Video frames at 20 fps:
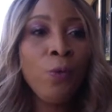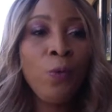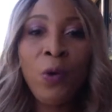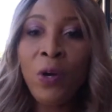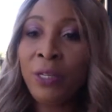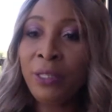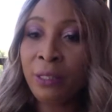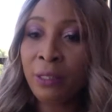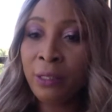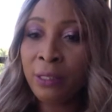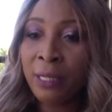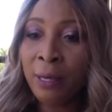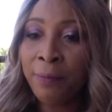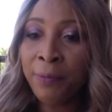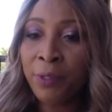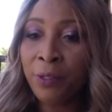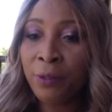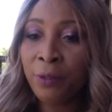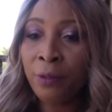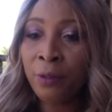don't want
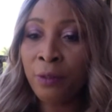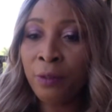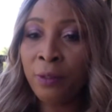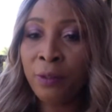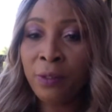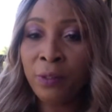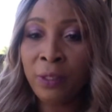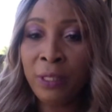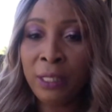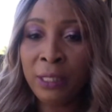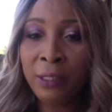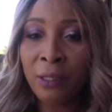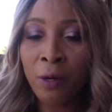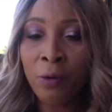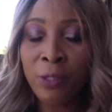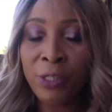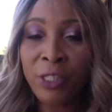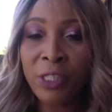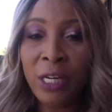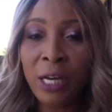them to, to eat
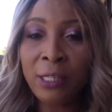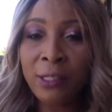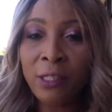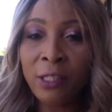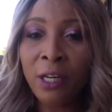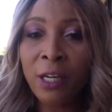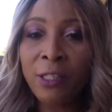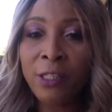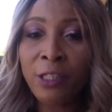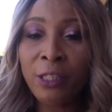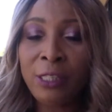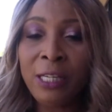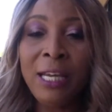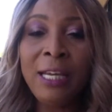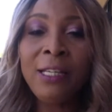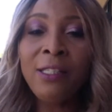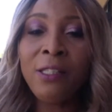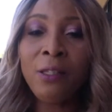our chat today,